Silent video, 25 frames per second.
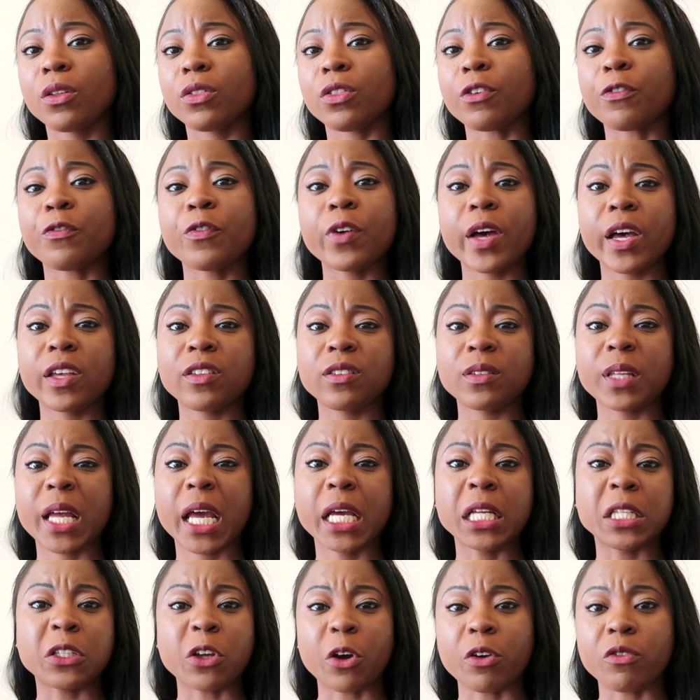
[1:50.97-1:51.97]
the first
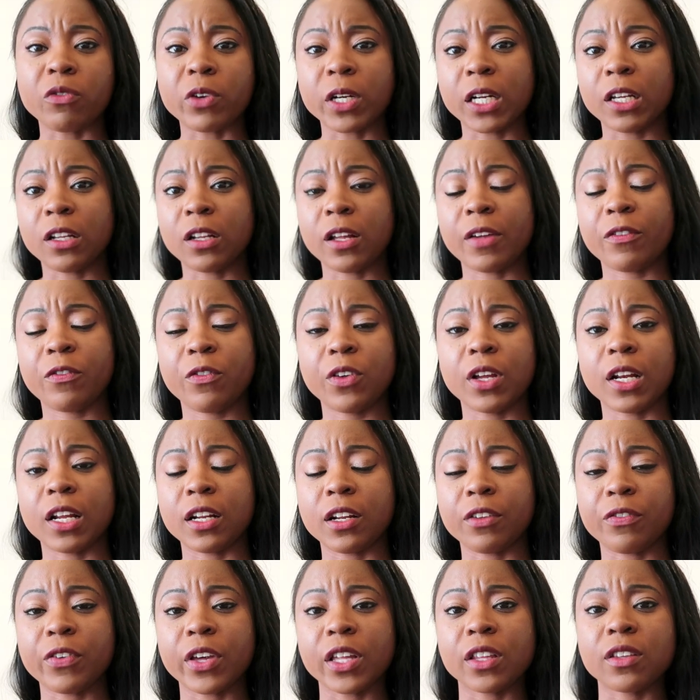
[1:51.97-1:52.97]
day, don't really feel
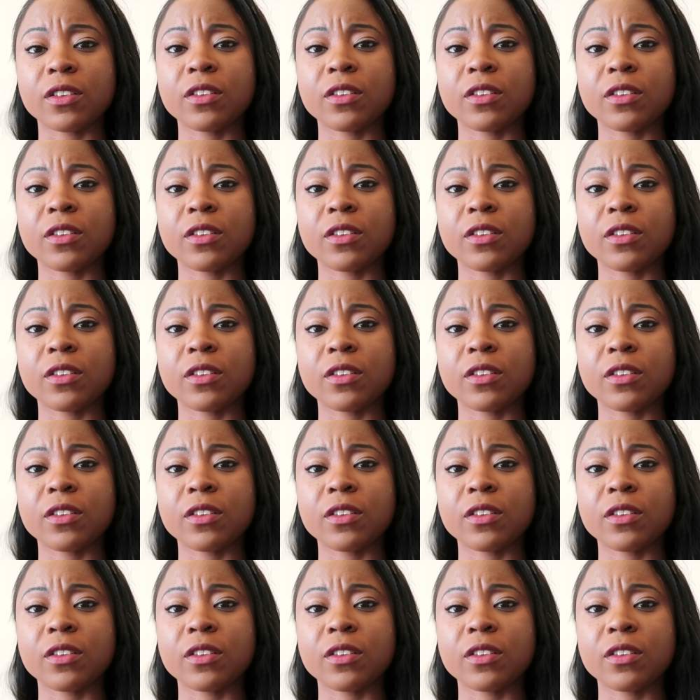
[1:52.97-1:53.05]
anything.